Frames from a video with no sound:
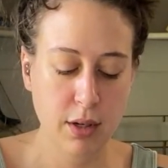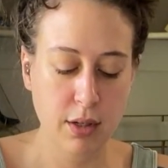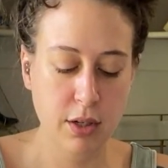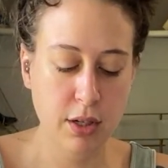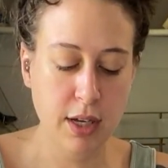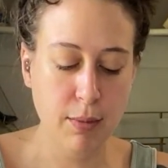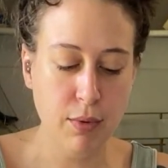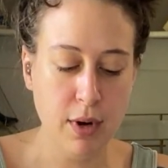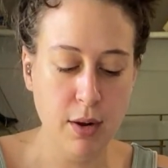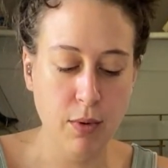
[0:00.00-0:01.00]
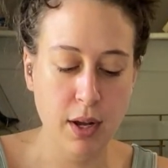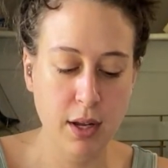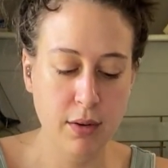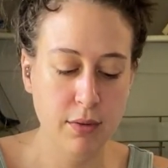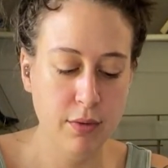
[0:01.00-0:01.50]
Turns out bright
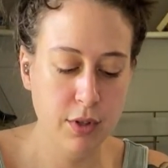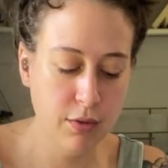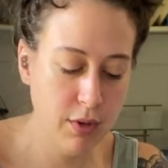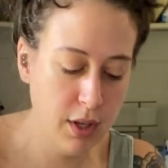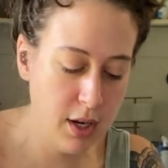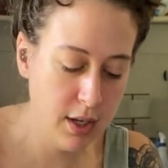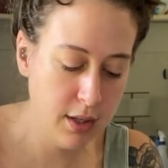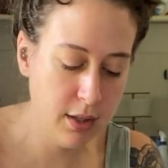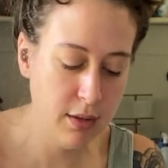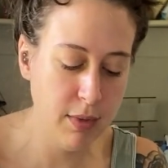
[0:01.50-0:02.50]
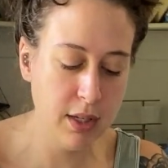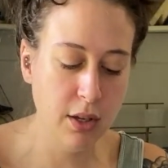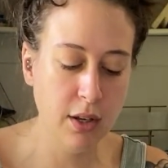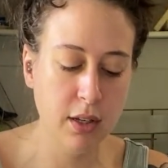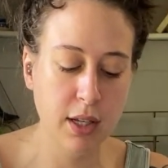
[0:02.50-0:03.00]
white, which is really nice. It makes all
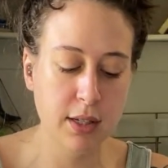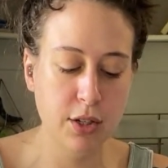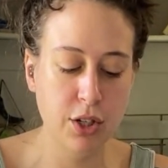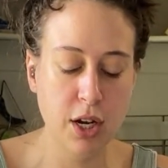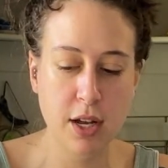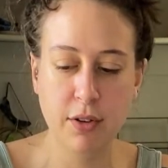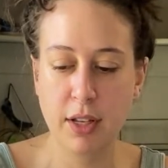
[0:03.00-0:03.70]
our glazes shine really